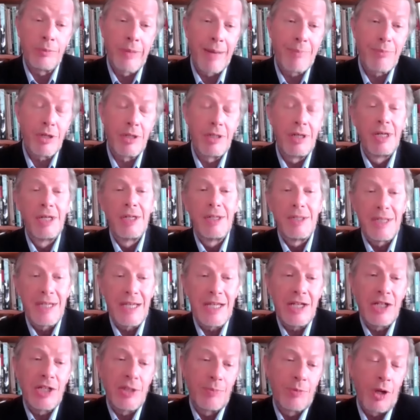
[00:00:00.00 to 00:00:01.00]
member.
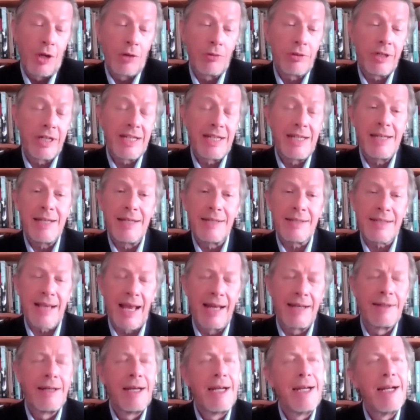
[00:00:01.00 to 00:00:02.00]
Egypt already is.
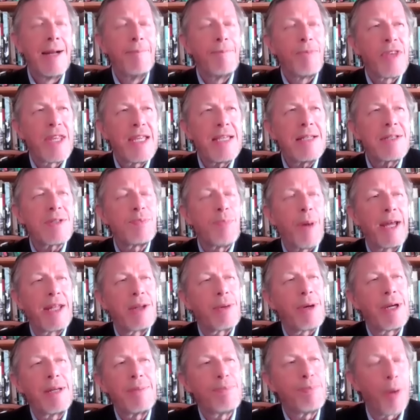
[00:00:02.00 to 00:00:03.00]
And these, by the
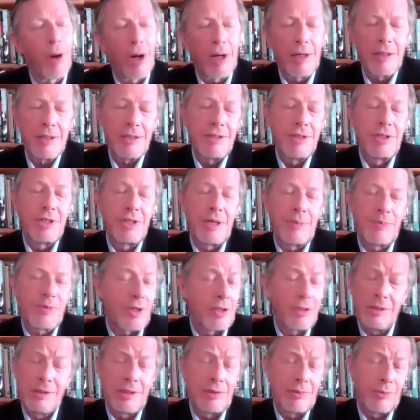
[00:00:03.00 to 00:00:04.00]
way, partnerships
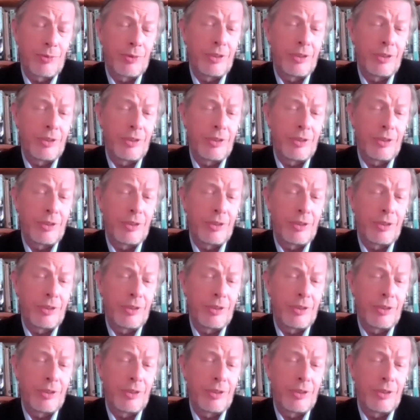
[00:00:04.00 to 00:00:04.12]
aren't